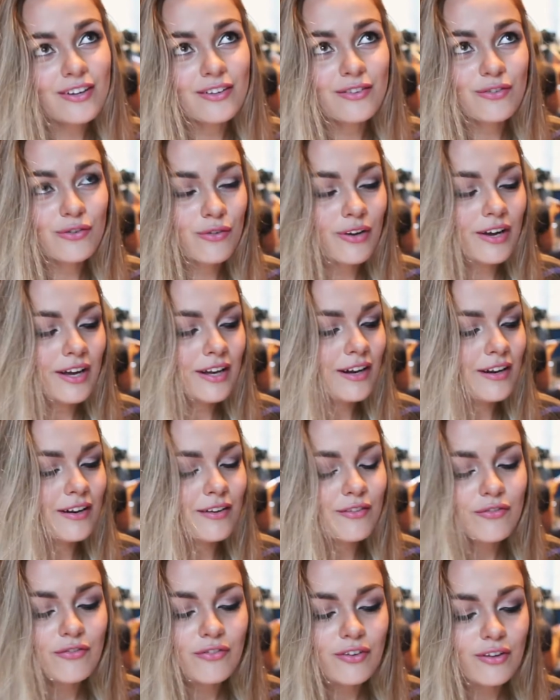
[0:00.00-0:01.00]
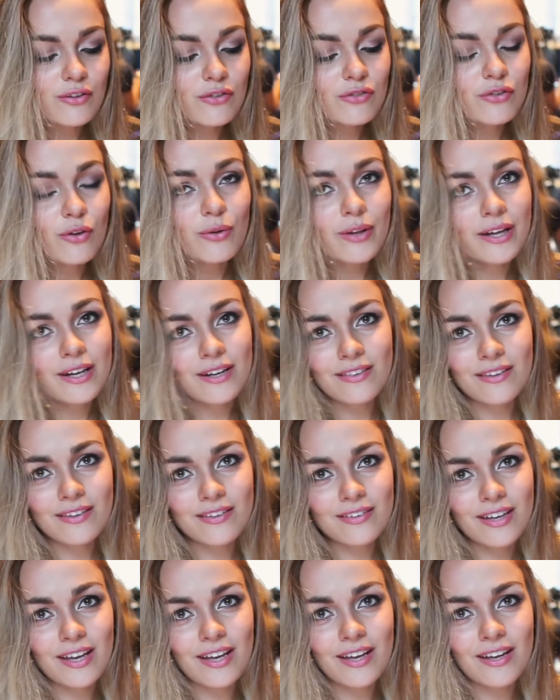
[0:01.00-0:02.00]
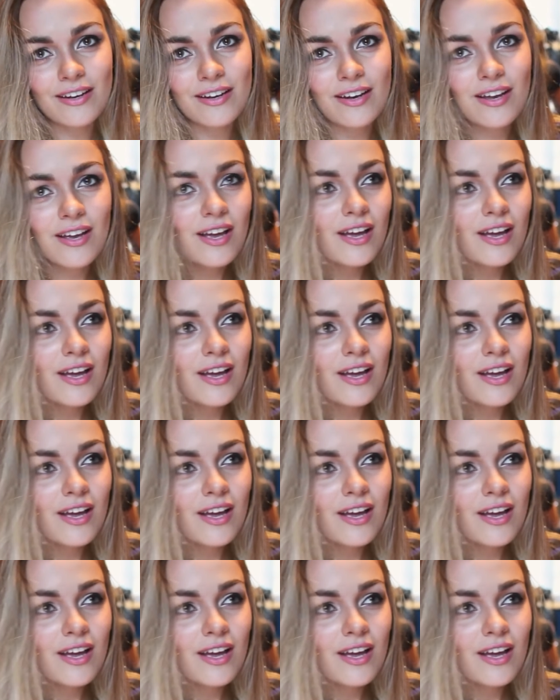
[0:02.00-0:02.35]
It's great, and it feels so light on the skin.